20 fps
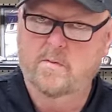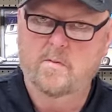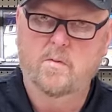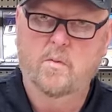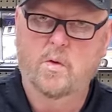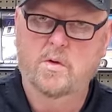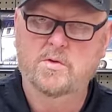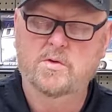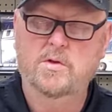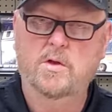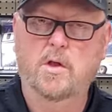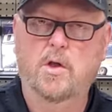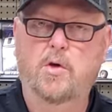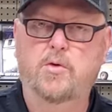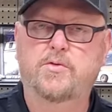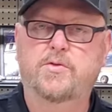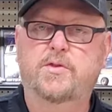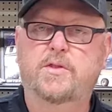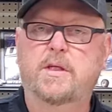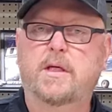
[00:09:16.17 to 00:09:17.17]
Once the
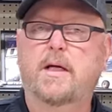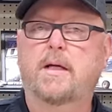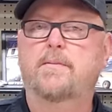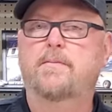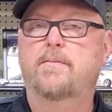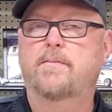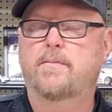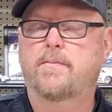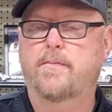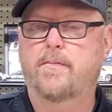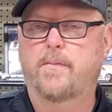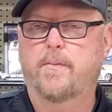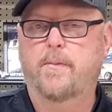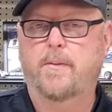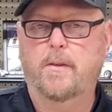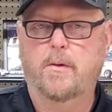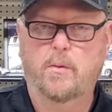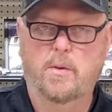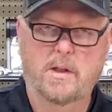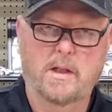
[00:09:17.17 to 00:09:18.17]
load's set,
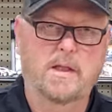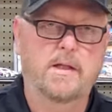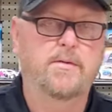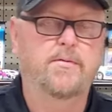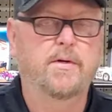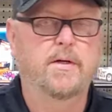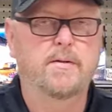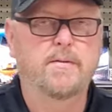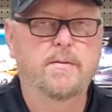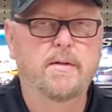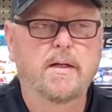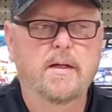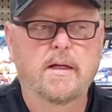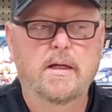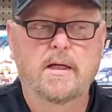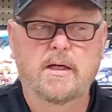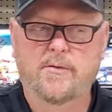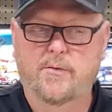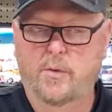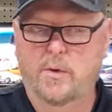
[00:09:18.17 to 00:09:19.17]
we leave it.
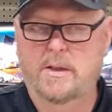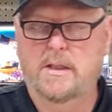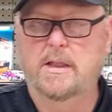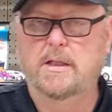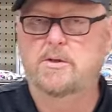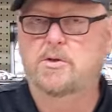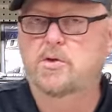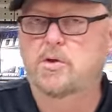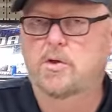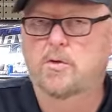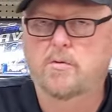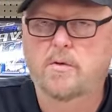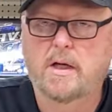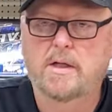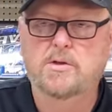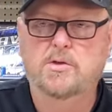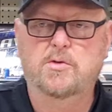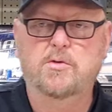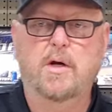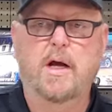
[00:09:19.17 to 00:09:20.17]
If we get to the
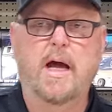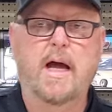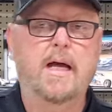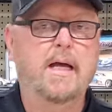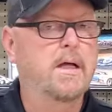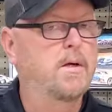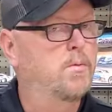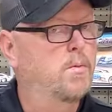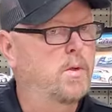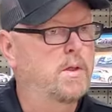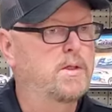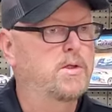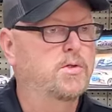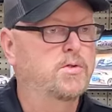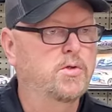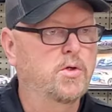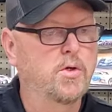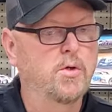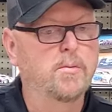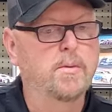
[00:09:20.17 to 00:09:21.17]
racetrack and we
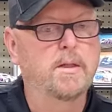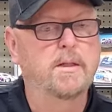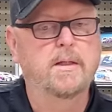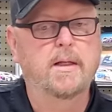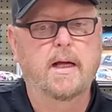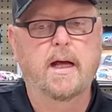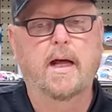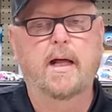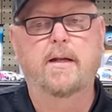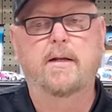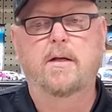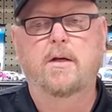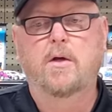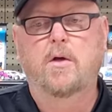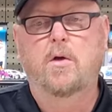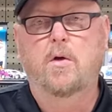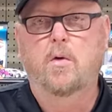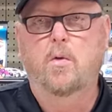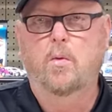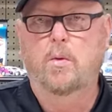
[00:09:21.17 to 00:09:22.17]
determine that
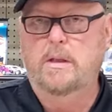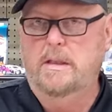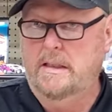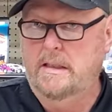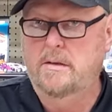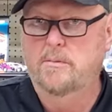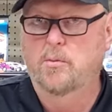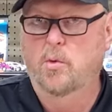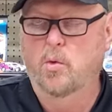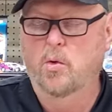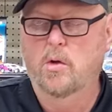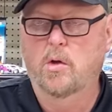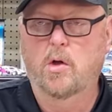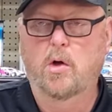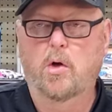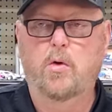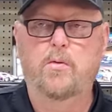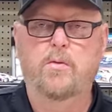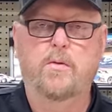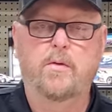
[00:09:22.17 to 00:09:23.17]
we need more
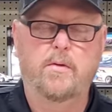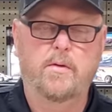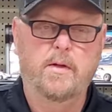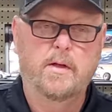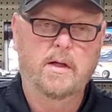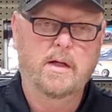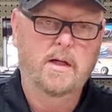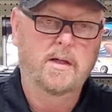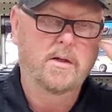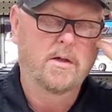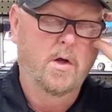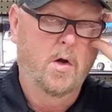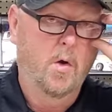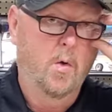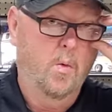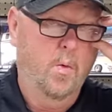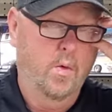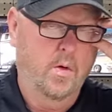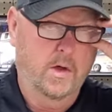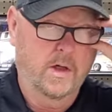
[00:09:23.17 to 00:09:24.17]
load, then
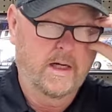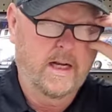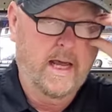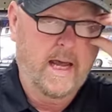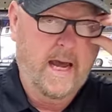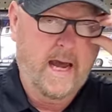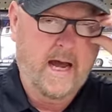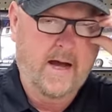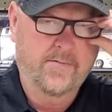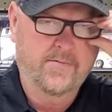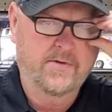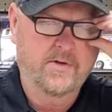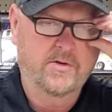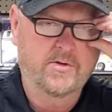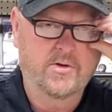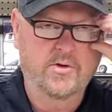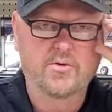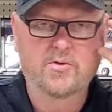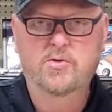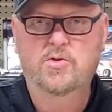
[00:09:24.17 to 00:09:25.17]
we're going to have to
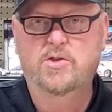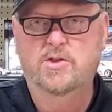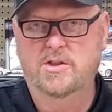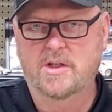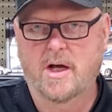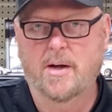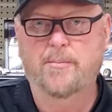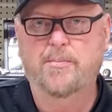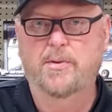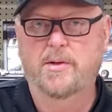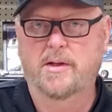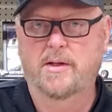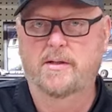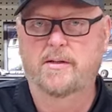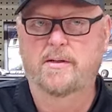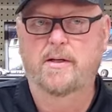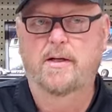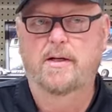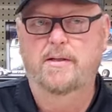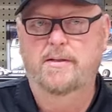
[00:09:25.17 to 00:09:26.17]
do
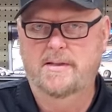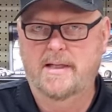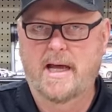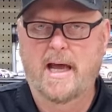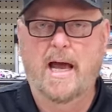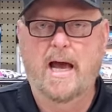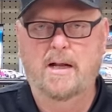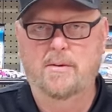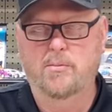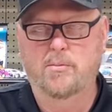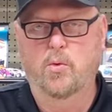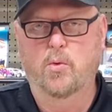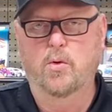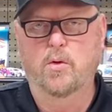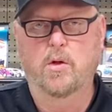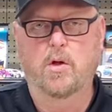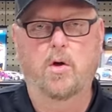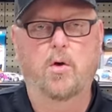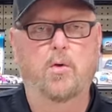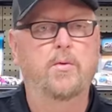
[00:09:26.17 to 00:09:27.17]
something to add more
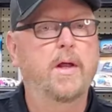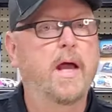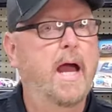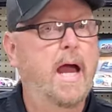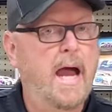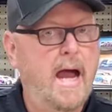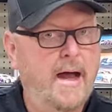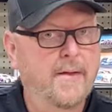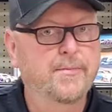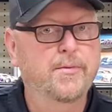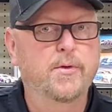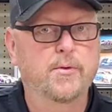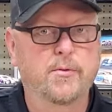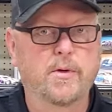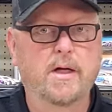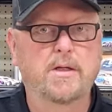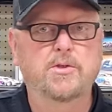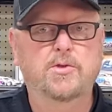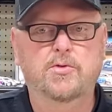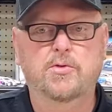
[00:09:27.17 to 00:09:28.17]
load. At the
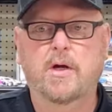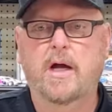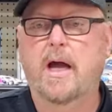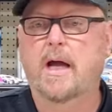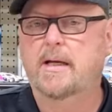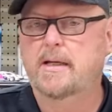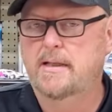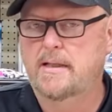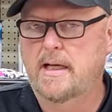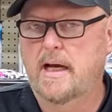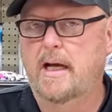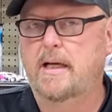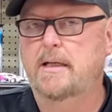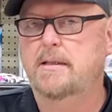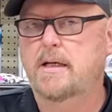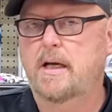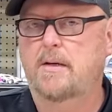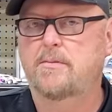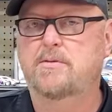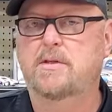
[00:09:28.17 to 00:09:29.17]
racetrack, 9
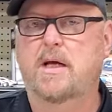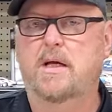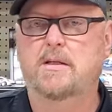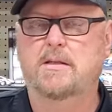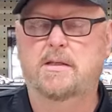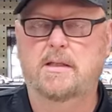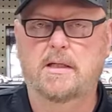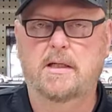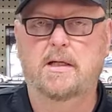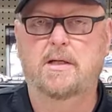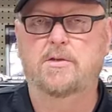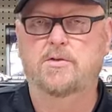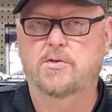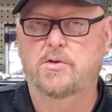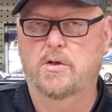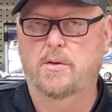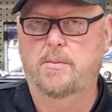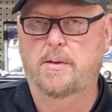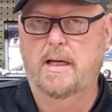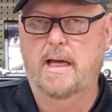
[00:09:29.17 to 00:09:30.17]
times out of 10, it's
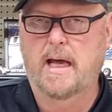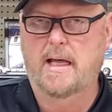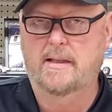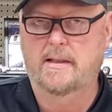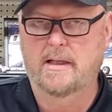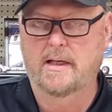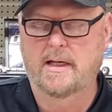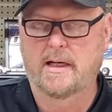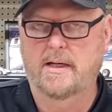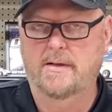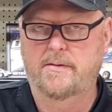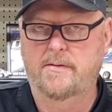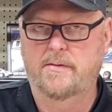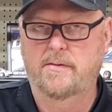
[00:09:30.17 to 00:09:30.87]
going to be add lead.